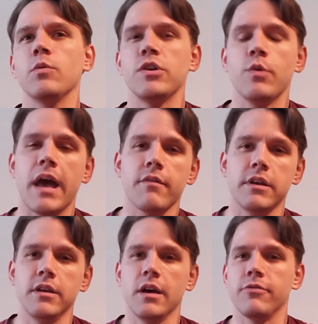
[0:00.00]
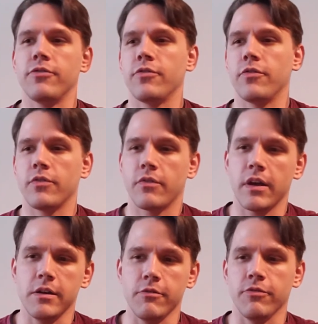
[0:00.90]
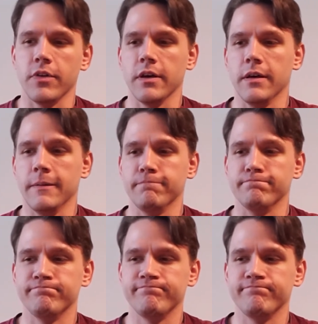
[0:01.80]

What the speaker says: when you have enough kind of,